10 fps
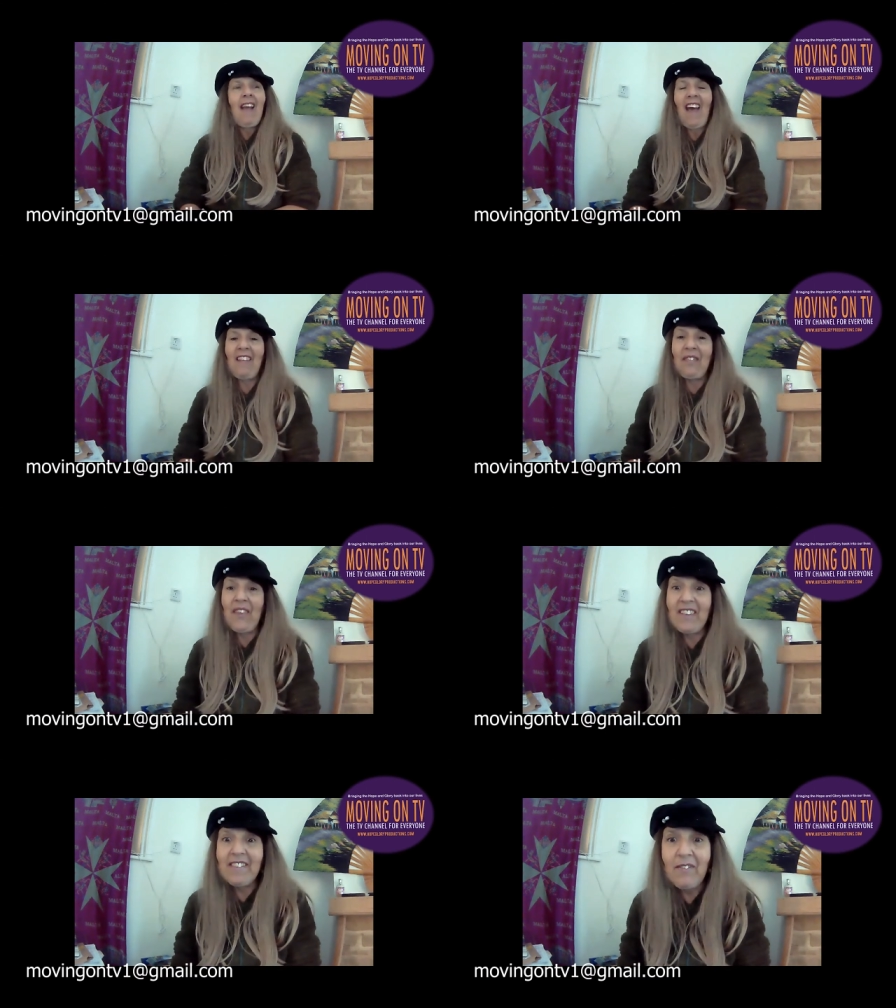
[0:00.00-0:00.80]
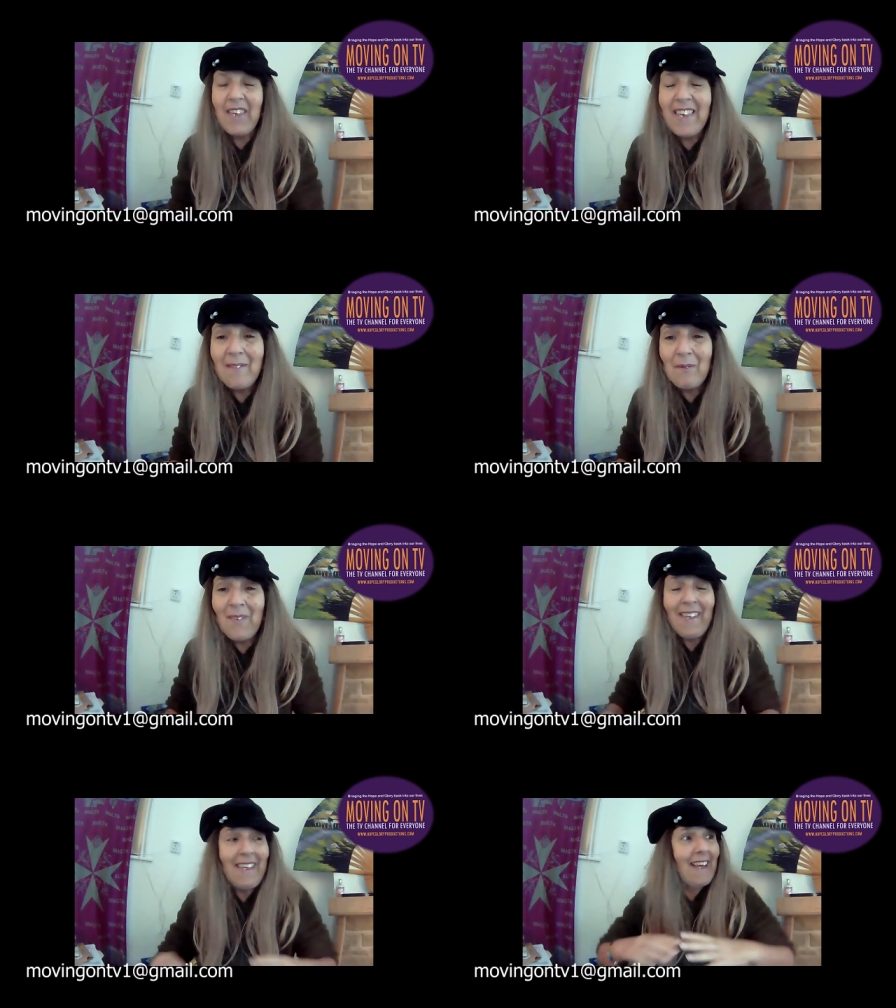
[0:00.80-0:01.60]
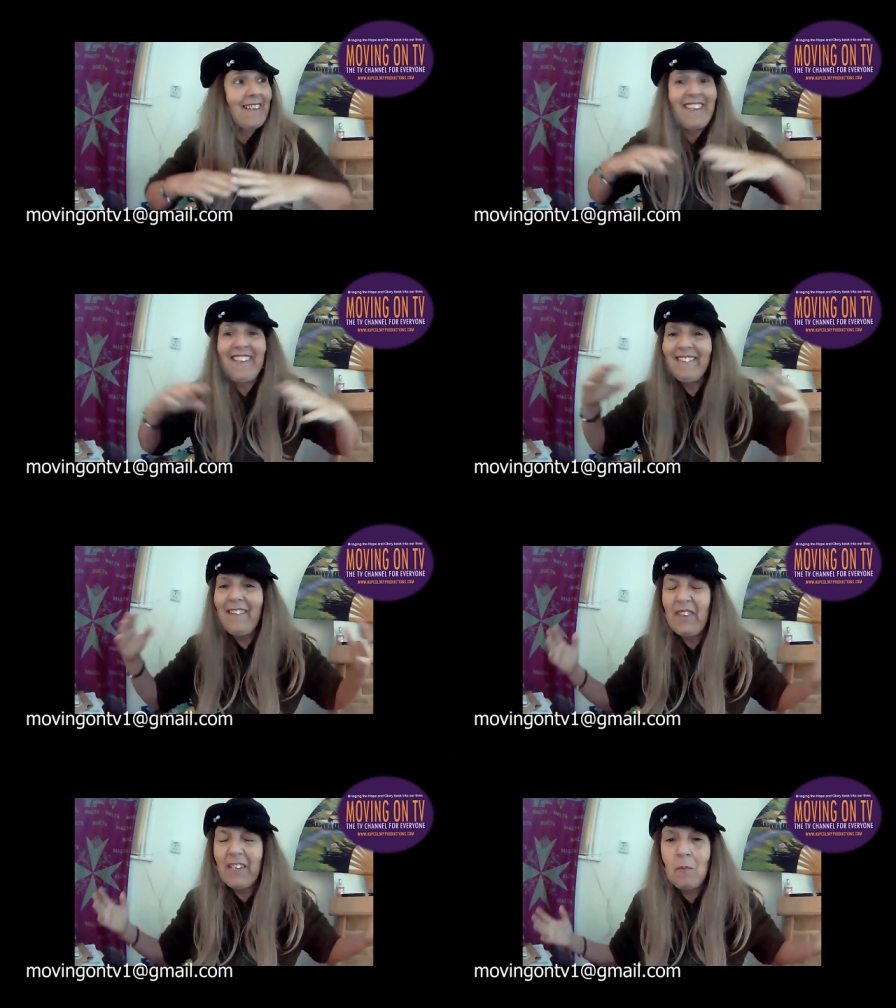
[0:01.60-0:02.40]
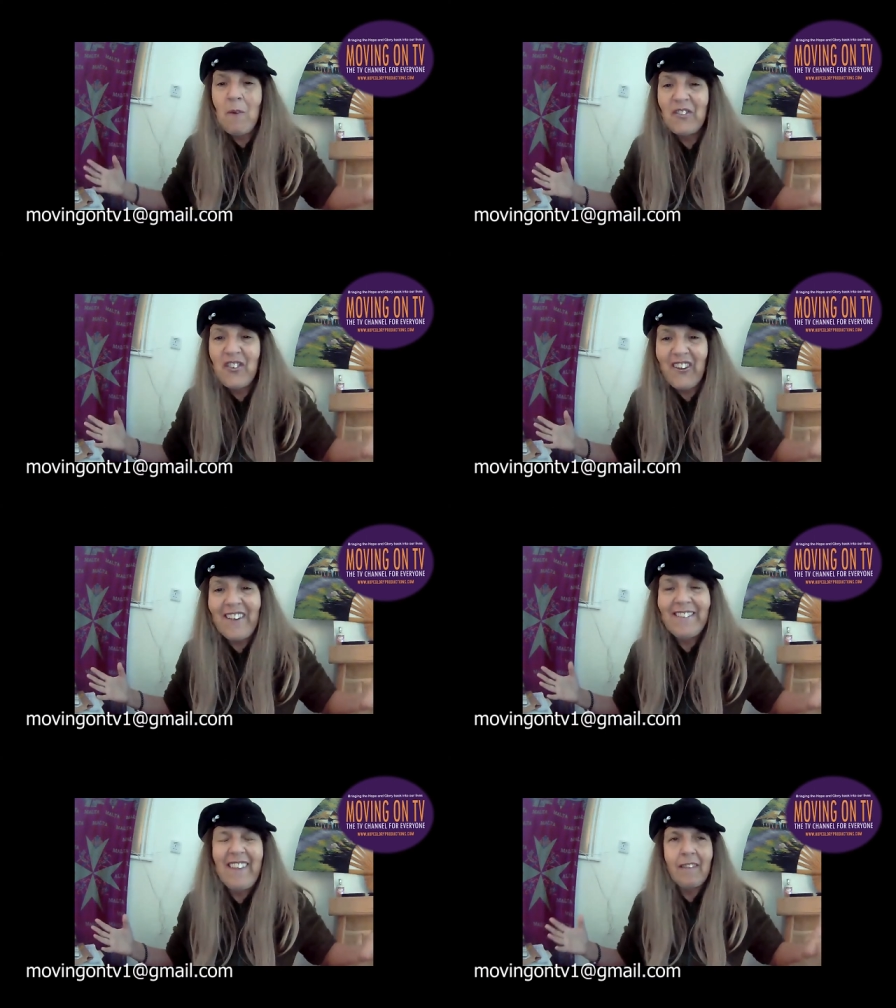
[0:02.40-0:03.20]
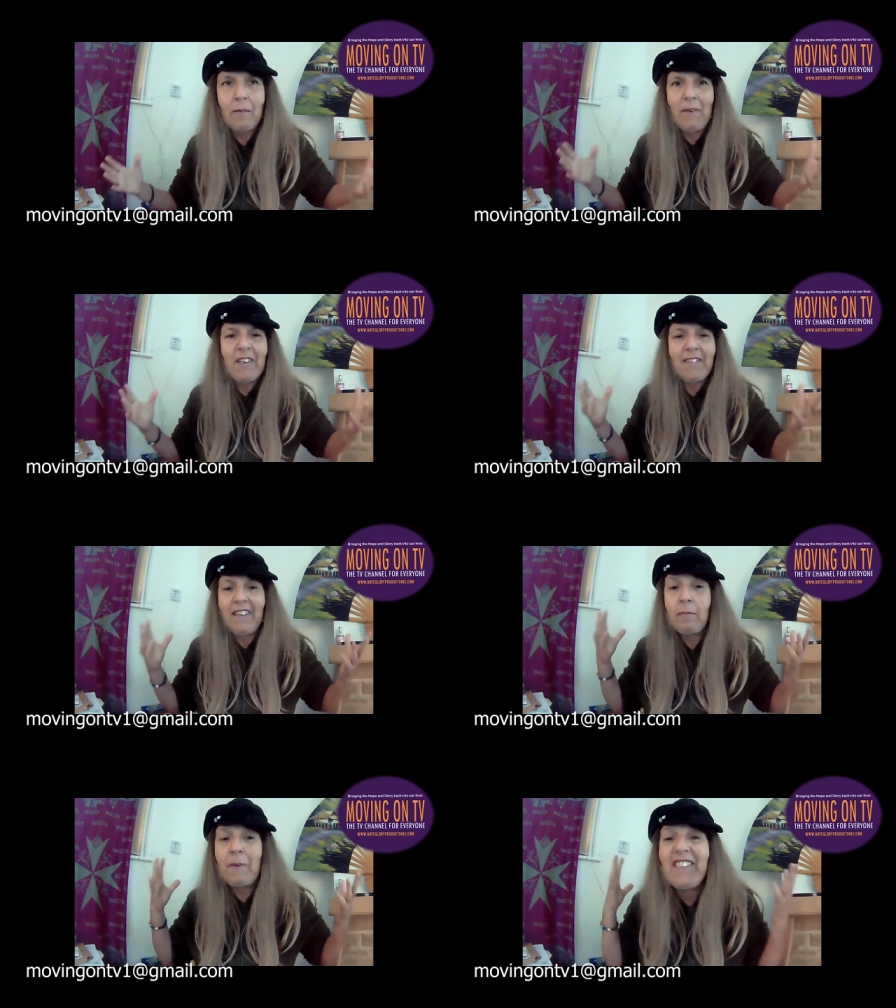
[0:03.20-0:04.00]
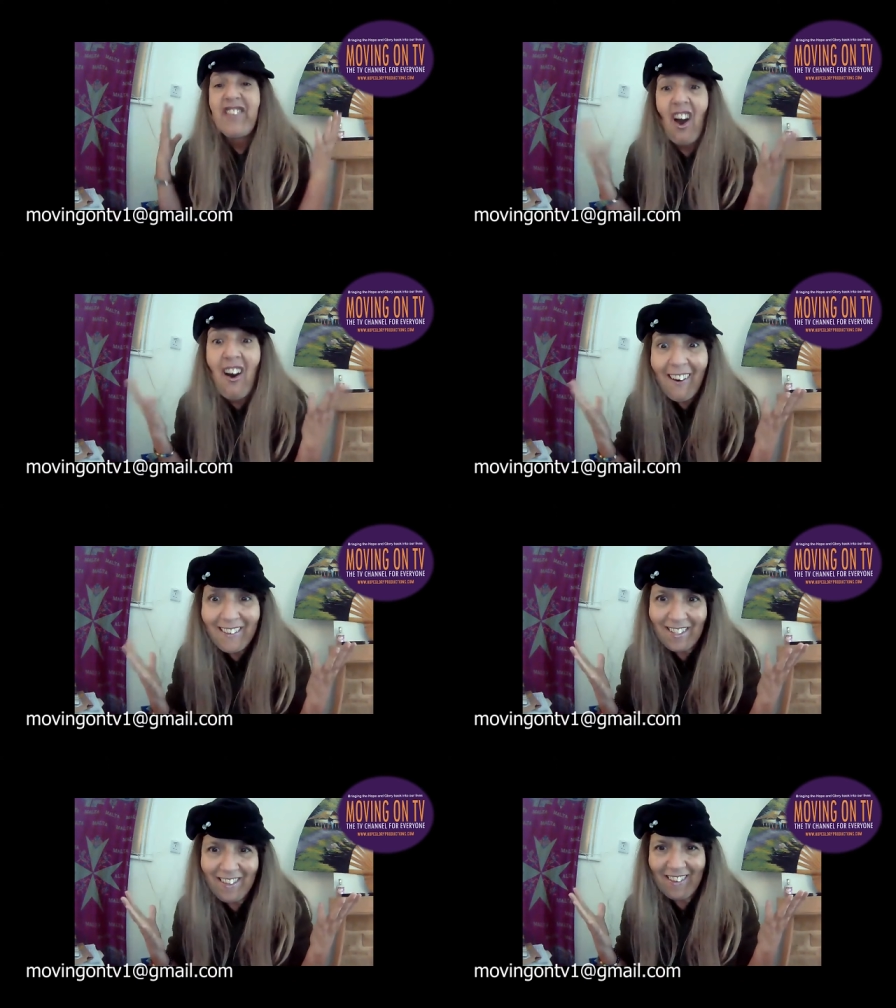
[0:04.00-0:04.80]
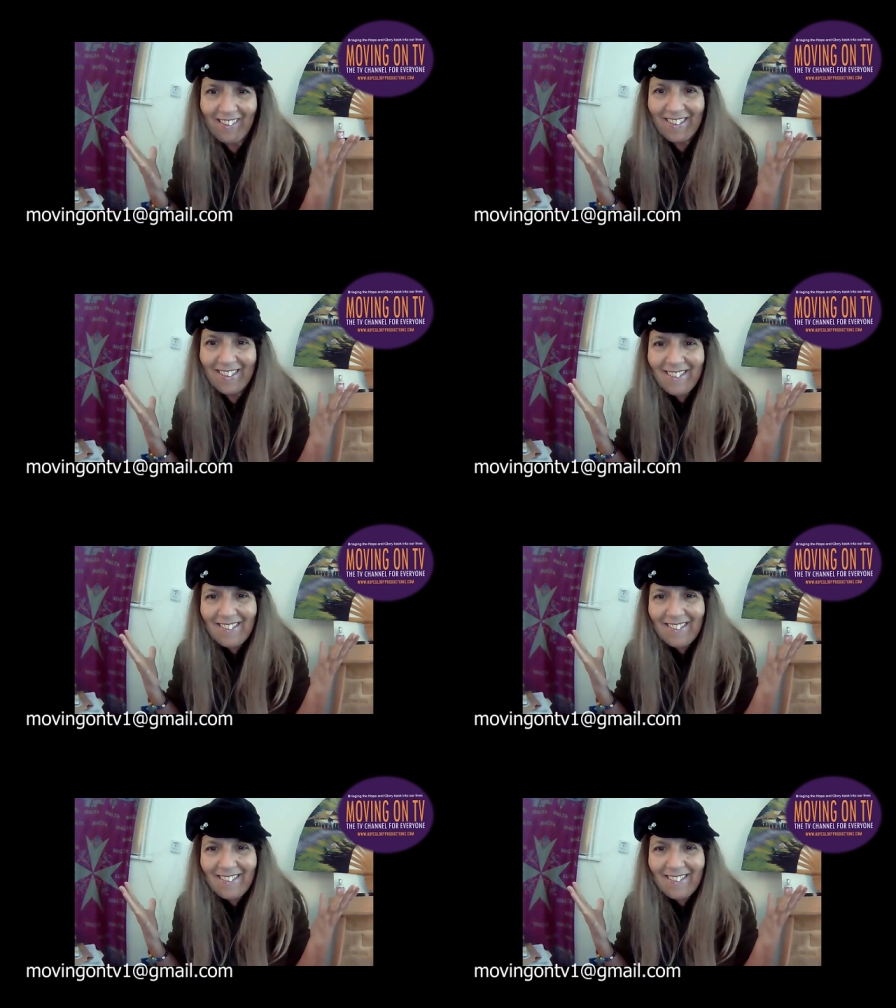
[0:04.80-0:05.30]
And thinks of him, and he's living on Monterey Desert because he's being targeted.